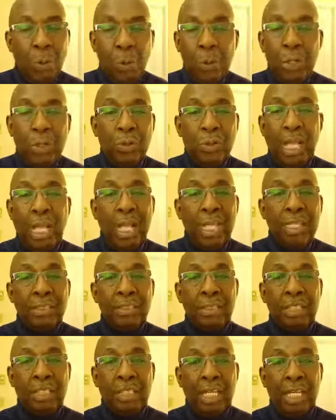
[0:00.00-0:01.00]
we don't
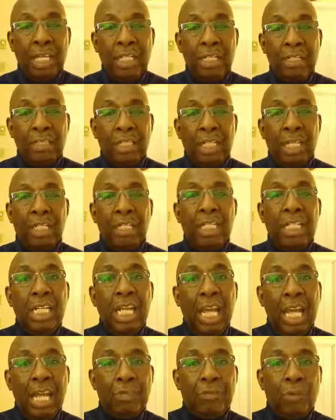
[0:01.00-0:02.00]
get the things that
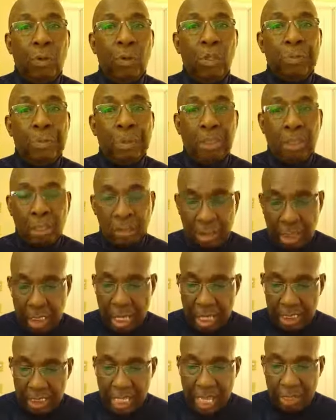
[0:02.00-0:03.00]
he has for us because a
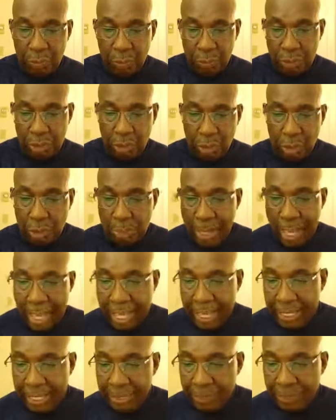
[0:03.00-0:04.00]
lot of times we don't
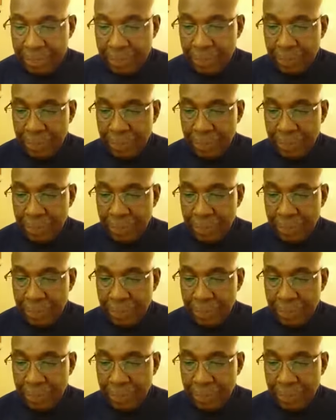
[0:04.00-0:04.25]
abide.